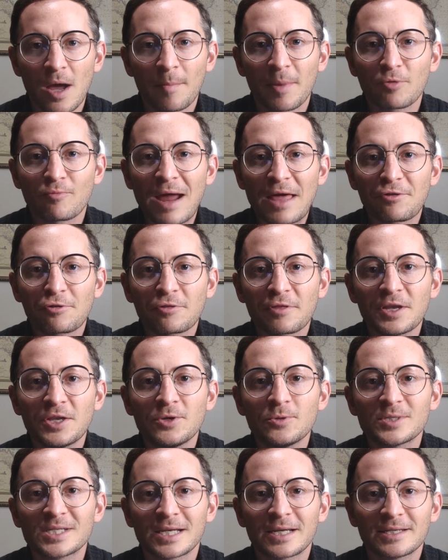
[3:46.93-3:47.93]
but rather than
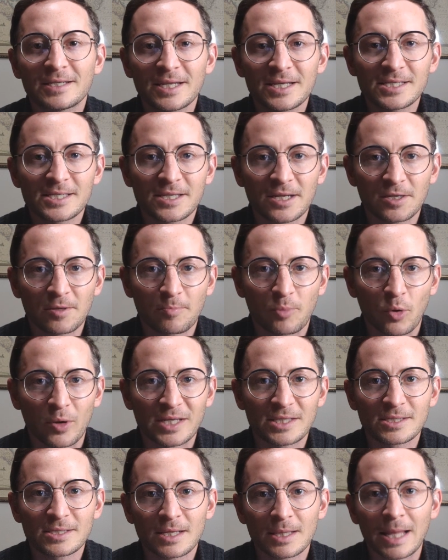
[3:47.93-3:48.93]
using distant
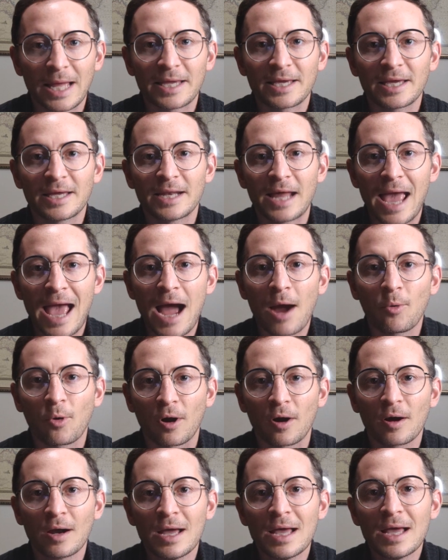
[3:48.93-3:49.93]
points, like an hour,